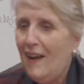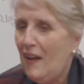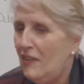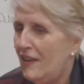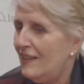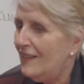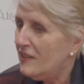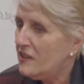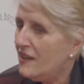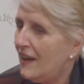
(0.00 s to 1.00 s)
And then
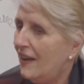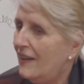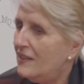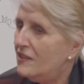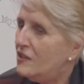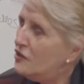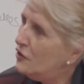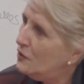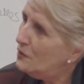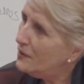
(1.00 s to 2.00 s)
I'll say, did
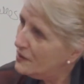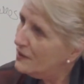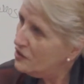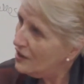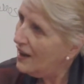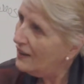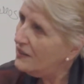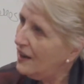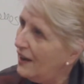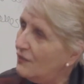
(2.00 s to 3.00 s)
you as a
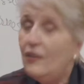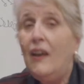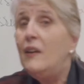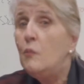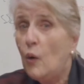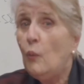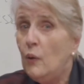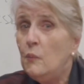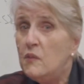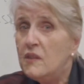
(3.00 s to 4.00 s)
child have any
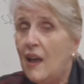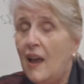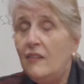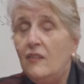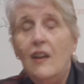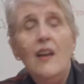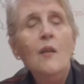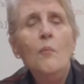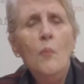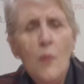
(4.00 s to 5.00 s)
problems? And
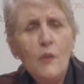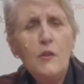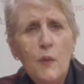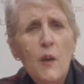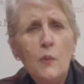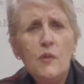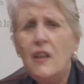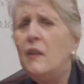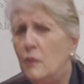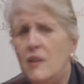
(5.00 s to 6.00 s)
most people
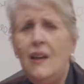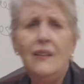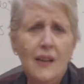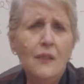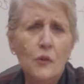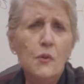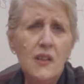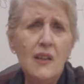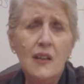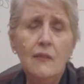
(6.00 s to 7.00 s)
say, well, yeah, of
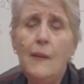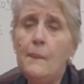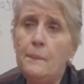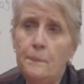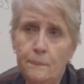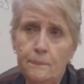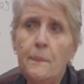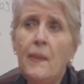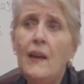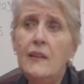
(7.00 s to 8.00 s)
course I did.
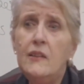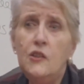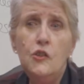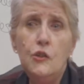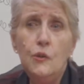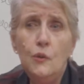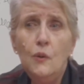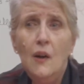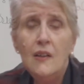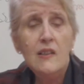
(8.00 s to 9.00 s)
And did
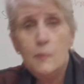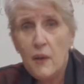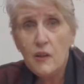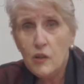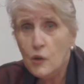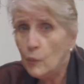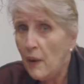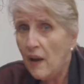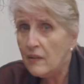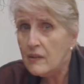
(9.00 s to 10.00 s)
you speak to your
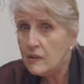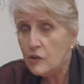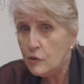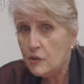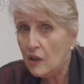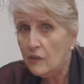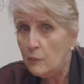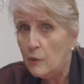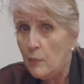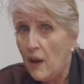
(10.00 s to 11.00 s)
parents? Did you tell
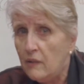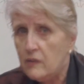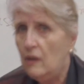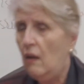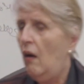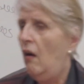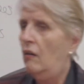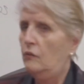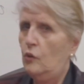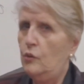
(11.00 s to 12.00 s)
them their parents?
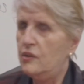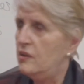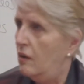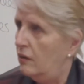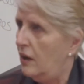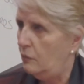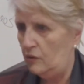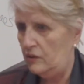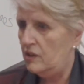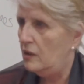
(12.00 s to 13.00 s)
Oh, of course not. I
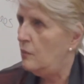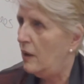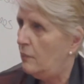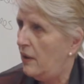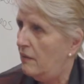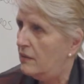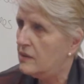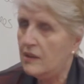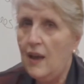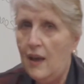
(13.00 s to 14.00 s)
wouldn't tell my
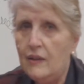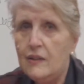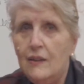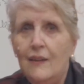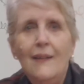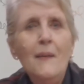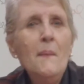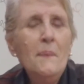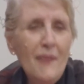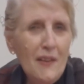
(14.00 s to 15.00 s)
parents that.
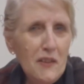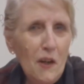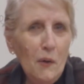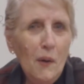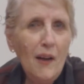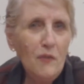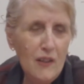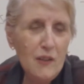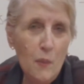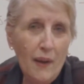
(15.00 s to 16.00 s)
So I
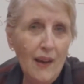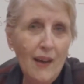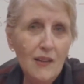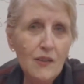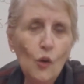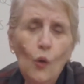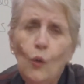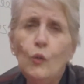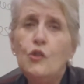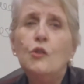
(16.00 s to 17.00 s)
rest my case.
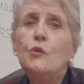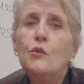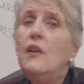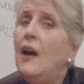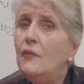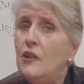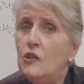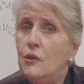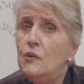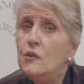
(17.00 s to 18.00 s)
All children have
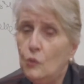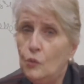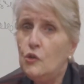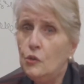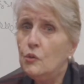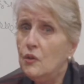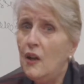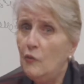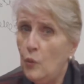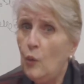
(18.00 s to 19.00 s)
issues. All children
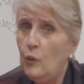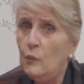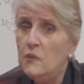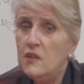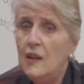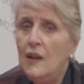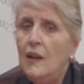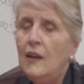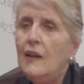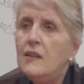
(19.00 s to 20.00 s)
have problems.
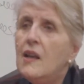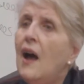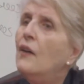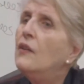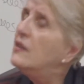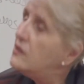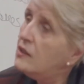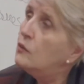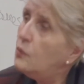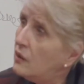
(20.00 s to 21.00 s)
It's how they
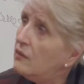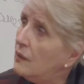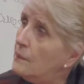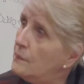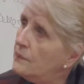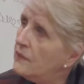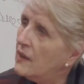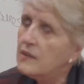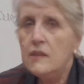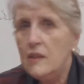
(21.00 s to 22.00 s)
deal with them
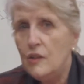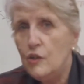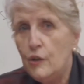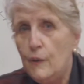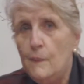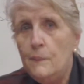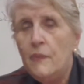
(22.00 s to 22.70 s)
that's the issue.